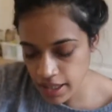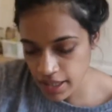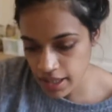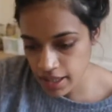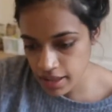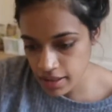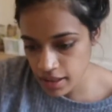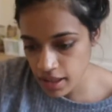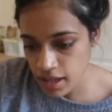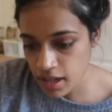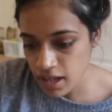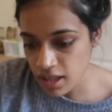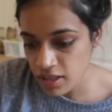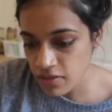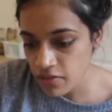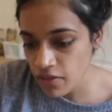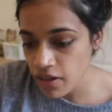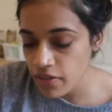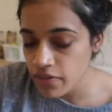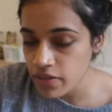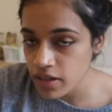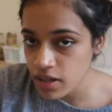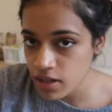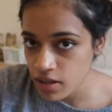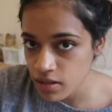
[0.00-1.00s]
It is, and it's
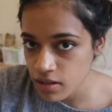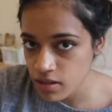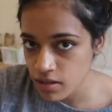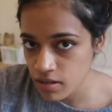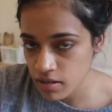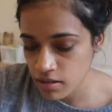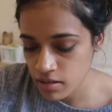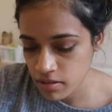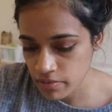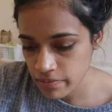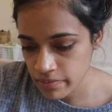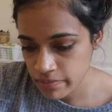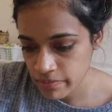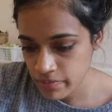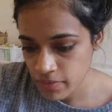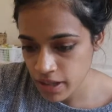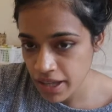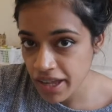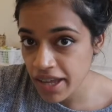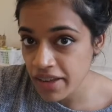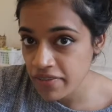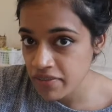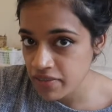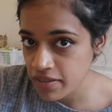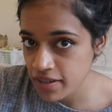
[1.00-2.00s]
very good,
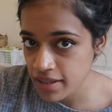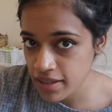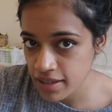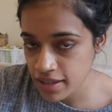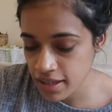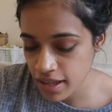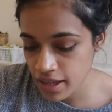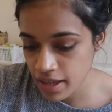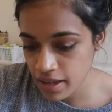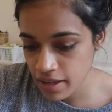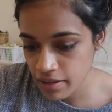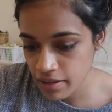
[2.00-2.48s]
I have to say.